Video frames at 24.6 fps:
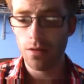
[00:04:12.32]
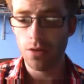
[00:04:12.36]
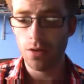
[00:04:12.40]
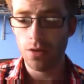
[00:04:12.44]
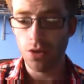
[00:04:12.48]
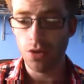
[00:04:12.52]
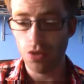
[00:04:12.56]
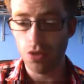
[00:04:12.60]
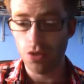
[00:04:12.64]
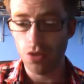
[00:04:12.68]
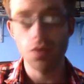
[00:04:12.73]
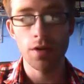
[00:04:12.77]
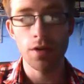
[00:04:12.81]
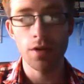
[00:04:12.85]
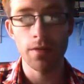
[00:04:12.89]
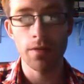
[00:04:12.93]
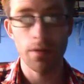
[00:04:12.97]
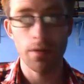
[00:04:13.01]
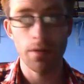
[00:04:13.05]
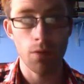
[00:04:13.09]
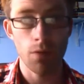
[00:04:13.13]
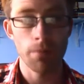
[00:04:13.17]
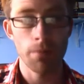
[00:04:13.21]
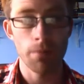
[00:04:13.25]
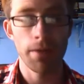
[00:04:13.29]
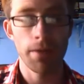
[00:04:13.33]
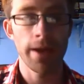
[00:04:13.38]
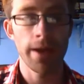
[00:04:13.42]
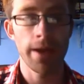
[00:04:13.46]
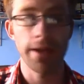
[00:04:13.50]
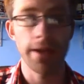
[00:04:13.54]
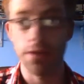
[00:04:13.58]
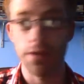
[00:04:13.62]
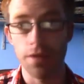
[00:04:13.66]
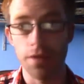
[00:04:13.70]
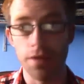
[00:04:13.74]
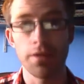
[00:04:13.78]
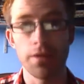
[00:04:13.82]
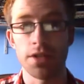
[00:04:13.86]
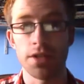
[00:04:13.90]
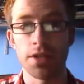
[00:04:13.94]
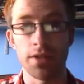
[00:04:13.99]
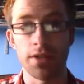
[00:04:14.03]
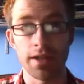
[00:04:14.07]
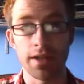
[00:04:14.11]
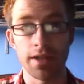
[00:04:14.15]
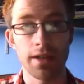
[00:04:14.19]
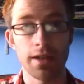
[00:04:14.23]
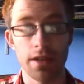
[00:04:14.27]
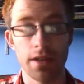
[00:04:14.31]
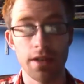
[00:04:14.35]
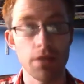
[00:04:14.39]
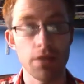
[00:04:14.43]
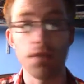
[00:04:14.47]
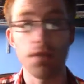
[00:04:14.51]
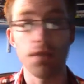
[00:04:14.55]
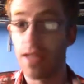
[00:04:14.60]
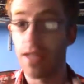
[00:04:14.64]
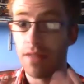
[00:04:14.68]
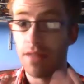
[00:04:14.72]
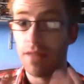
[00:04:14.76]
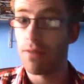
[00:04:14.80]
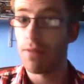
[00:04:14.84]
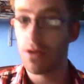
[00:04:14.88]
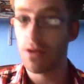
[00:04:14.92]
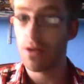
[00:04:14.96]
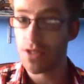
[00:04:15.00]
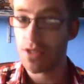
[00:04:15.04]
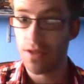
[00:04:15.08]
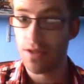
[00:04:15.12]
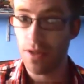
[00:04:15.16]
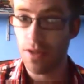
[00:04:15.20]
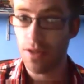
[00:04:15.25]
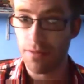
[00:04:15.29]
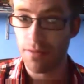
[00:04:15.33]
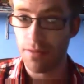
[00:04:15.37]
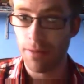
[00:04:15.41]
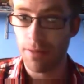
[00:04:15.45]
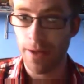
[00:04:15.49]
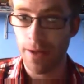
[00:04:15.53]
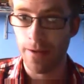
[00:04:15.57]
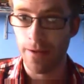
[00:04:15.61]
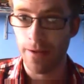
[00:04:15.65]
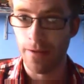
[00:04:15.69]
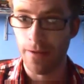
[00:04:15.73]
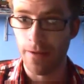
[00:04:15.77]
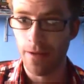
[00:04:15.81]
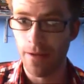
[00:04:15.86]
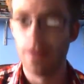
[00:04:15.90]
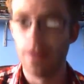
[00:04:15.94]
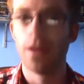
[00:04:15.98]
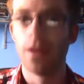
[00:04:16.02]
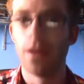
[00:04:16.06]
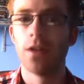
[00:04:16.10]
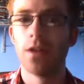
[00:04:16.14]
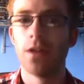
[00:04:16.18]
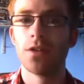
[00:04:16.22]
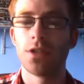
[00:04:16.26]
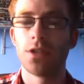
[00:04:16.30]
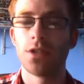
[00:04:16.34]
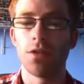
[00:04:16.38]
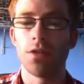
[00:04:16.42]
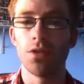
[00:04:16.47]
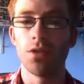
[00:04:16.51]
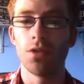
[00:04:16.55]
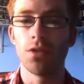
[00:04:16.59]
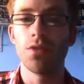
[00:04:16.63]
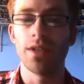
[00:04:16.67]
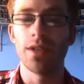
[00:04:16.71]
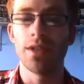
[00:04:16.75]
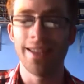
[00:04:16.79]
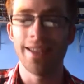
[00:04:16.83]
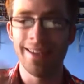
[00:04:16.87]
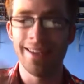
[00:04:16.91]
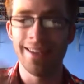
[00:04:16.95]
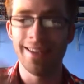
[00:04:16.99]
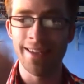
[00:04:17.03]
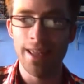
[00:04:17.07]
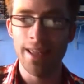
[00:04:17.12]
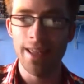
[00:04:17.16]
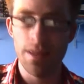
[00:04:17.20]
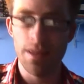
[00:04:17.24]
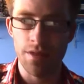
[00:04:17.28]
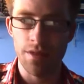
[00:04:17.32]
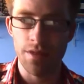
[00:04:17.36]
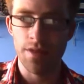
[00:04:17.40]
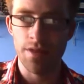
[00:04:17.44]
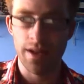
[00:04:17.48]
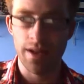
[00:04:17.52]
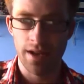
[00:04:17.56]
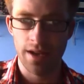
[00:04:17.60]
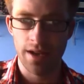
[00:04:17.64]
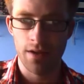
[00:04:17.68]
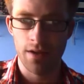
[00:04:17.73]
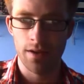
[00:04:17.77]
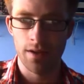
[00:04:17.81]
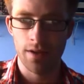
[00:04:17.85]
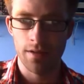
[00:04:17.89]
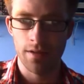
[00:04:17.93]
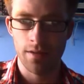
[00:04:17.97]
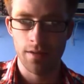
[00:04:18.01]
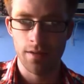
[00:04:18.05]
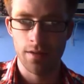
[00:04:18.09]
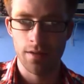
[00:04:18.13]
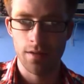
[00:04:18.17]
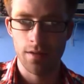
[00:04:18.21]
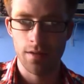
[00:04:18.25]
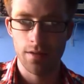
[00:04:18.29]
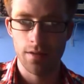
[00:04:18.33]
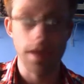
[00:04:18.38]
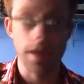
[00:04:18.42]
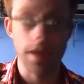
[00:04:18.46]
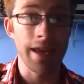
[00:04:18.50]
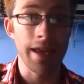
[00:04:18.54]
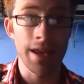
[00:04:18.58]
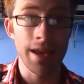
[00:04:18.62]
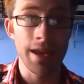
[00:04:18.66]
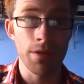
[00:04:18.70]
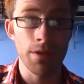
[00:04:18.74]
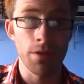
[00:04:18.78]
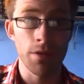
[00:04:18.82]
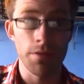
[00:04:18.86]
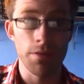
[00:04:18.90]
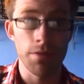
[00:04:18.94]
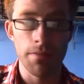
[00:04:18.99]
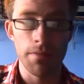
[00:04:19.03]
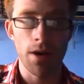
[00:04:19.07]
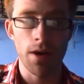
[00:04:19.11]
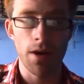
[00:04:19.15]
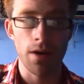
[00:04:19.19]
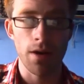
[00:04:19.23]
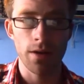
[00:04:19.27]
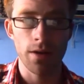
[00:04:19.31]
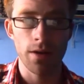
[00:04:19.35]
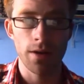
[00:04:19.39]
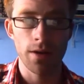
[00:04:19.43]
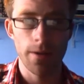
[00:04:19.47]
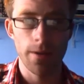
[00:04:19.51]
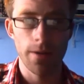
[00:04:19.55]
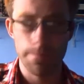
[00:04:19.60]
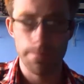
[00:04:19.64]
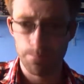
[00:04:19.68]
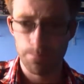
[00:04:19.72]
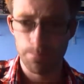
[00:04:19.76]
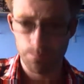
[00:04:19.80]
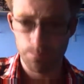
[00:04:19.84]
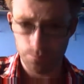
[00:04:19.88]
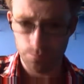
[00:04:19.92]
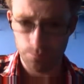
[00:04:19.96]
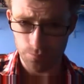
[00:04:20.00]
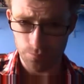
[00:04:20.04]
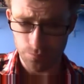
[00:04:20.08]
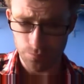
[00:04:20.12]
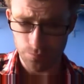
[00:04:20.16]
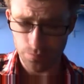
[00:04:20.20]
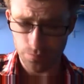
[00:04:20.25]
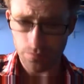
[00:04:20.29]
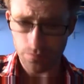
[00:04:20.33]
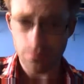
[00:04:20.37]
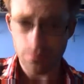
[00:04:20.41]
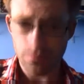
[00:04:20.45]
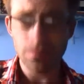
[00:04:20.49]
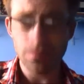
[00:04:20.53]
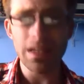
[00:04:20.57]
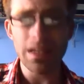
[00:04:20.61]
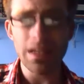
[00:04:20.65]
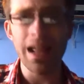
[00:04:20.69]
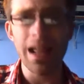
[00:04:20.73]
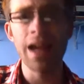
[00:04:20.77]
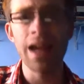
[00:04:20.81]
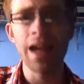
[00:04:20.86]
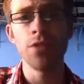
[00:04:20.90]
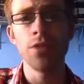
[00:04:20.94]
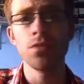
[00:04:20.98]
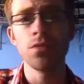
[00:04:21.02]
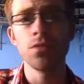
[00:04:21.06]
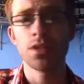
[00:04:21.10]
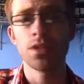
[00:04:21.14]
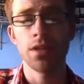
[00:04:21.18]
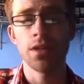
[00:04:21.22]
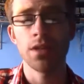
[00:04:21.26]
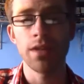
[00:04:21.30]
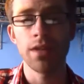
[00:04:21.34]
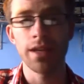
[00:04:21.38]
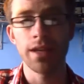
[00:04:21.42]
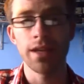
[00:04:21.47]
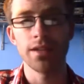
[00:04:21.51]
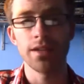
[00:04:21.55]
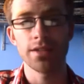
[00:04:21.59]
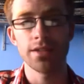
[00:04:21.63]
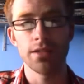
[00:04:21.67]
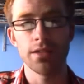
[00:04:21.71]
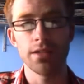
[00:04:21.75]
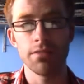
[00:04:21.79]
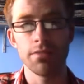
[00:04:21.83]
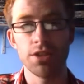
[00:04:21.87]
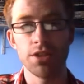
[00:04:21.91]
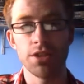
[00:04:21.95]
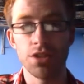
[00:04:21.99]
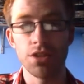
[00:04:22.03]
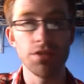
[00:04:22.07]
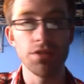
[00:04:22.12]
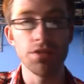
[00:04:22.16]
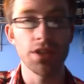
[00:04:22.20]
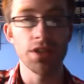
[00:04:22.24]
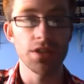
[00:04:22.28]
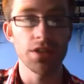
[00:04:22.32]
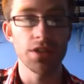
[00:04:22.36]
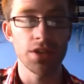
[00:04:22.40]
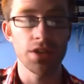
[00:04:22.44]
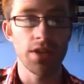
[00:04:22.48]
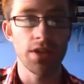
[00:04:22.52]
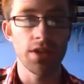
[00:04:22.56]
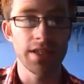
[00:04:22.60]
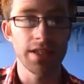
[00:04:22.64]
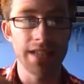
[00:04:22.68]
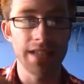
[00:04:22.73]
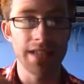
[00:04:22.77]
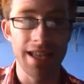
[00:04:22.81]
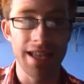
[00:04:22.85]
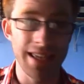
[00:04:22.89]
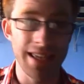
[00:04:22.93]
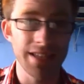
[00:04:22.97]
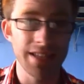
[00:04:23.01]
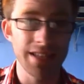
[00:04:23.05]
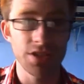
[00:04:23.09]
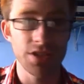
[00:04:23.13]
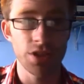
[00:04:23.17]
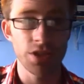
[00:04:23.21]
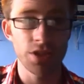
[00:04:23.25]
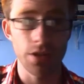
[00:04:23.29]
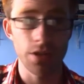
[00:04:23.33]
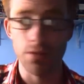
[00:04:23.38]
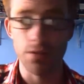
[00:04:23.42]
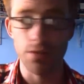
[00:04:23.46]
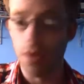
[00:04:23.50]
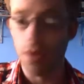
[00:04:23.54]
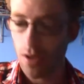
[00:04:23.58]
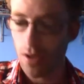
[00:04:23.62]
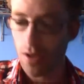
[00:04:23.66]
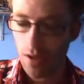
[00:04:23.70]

you can one player can focus on you can give marks to the other player so you can give that character that hero the mark and also Legolas can be shooting the target against you